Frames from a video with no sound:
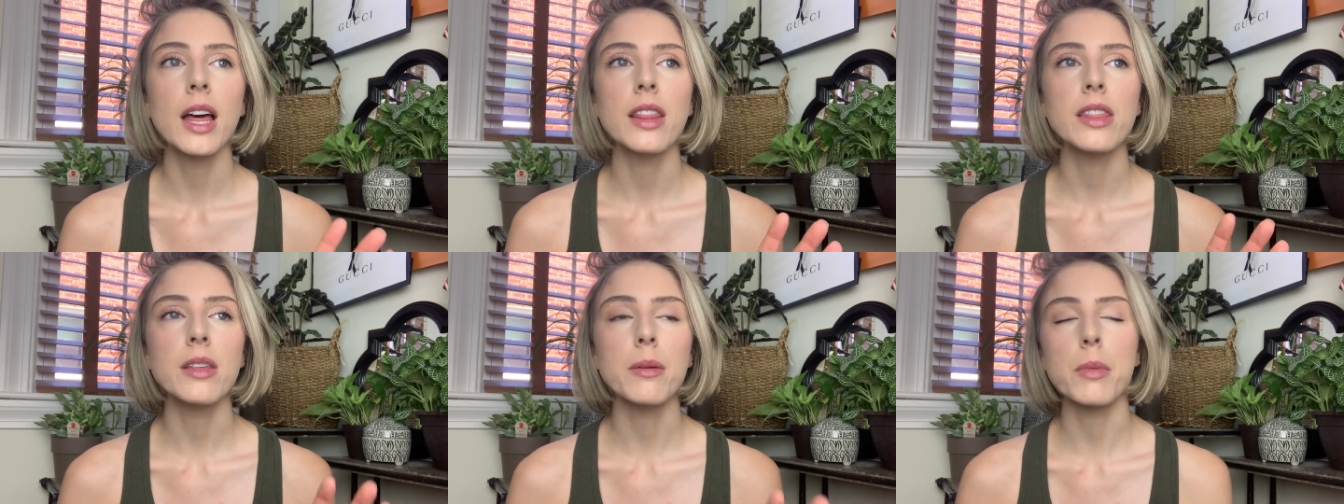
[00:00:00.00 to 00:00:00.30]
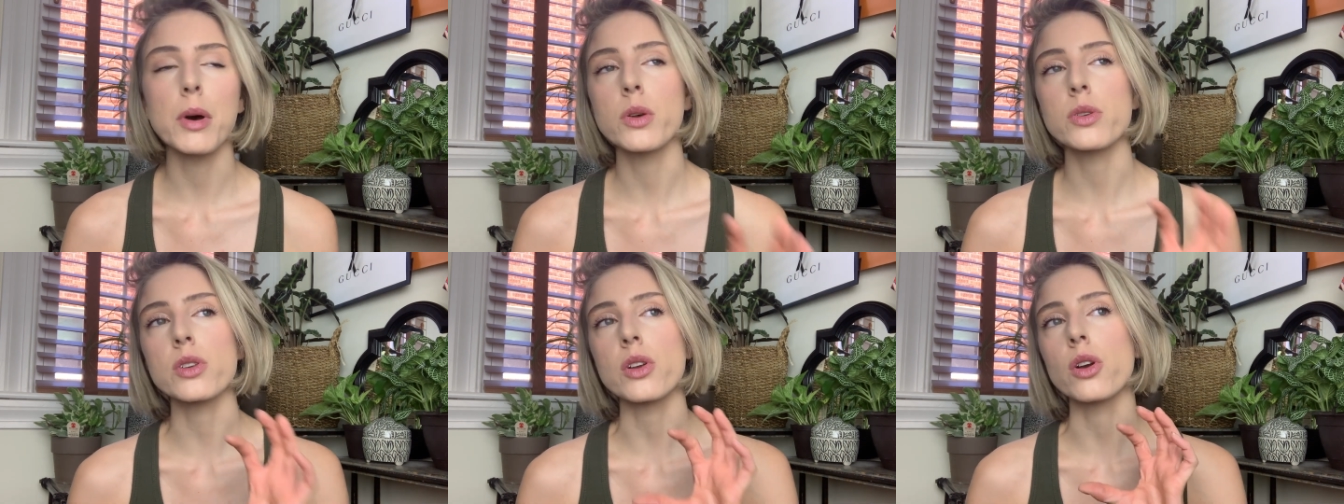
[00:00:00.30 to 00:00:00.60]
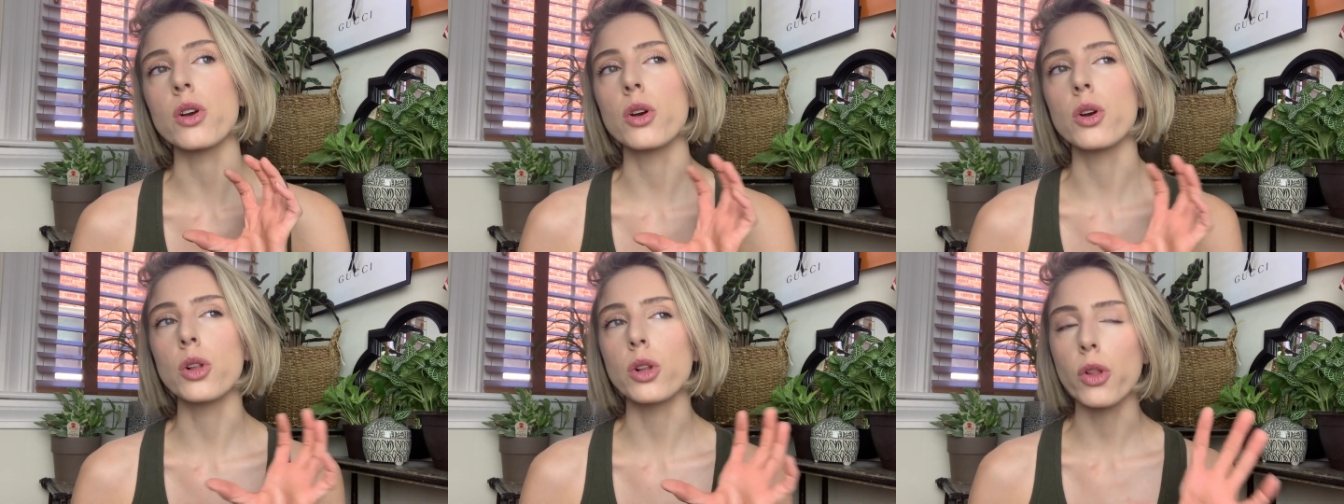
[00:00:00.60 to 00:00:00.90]
the most
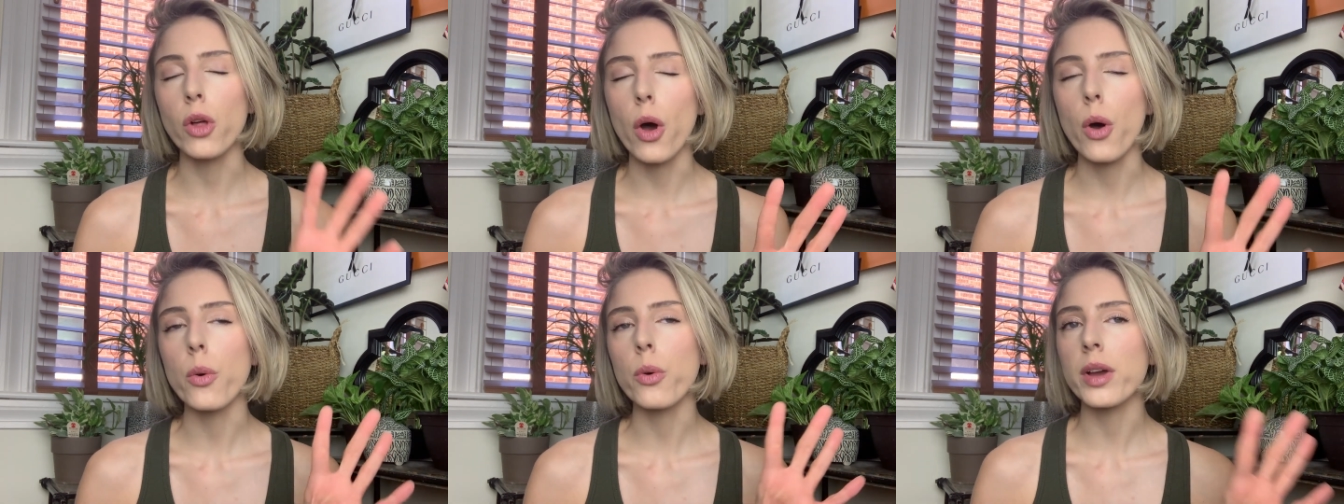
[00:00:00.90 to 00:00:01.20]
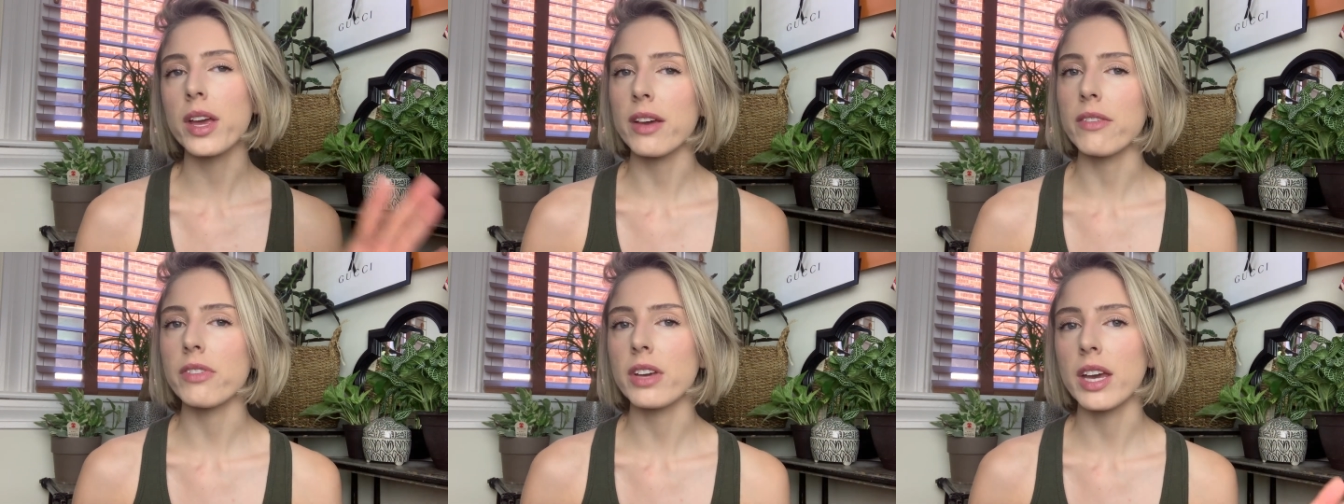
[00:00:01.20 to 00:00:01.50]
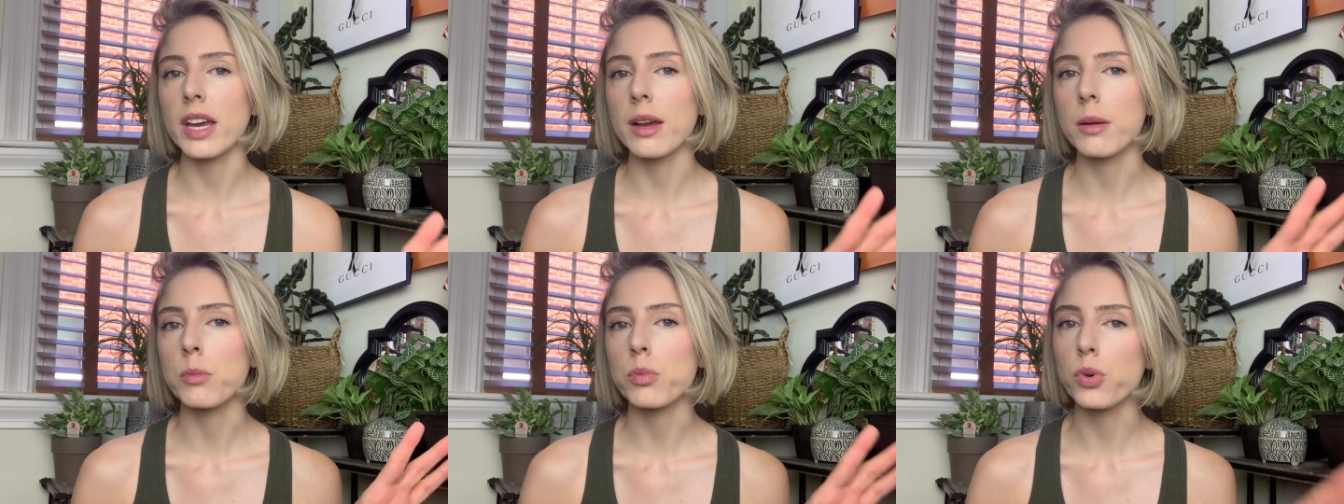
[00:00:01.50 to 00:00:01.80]

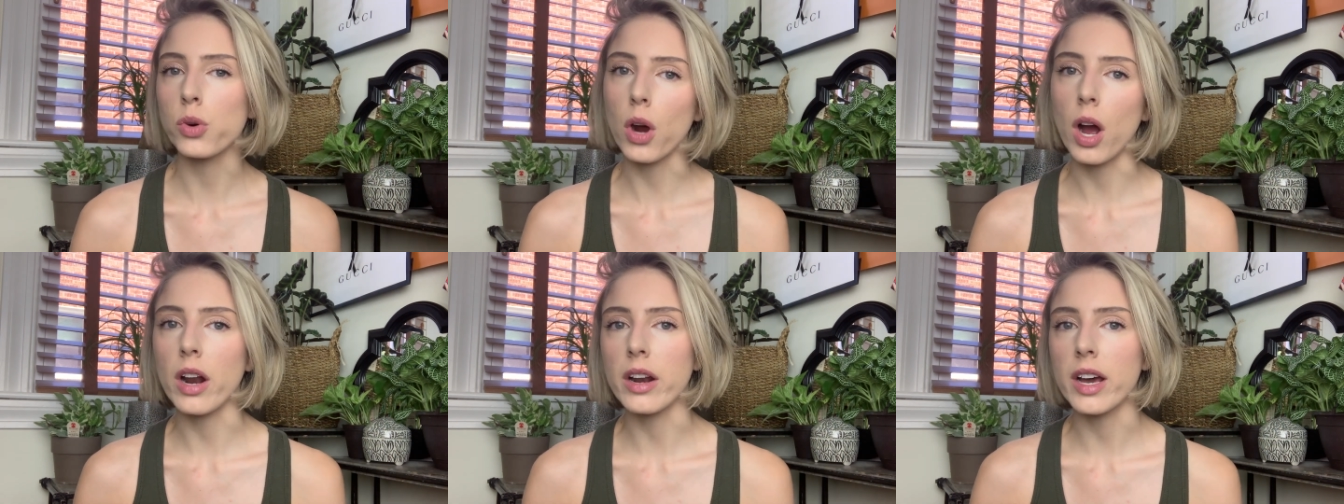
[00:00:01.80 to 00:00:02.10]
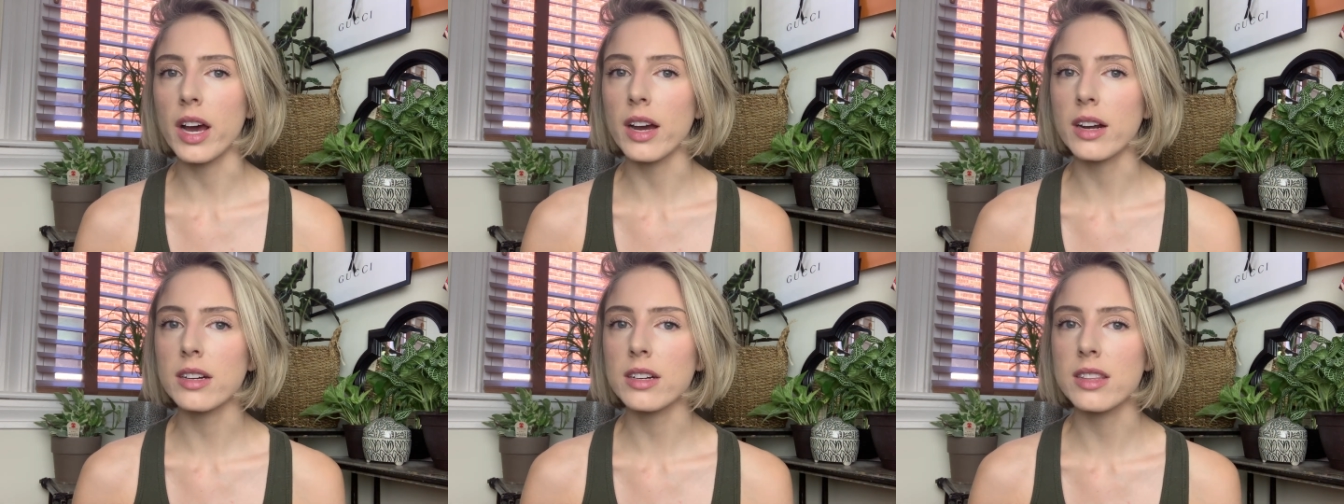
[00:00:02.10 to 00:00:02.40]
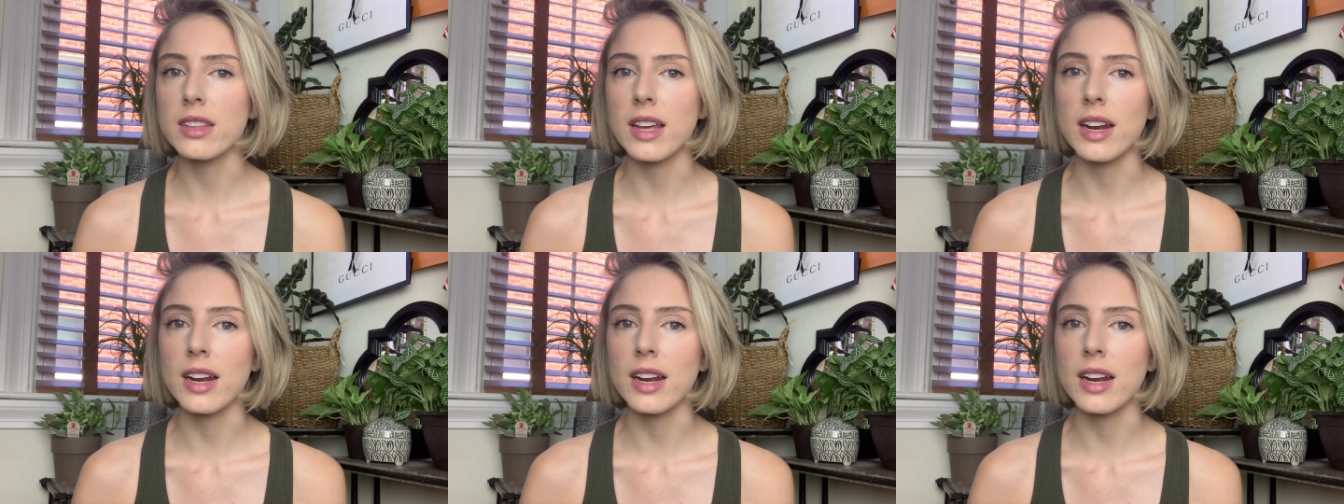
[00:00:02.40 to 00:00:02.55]
glow-giving product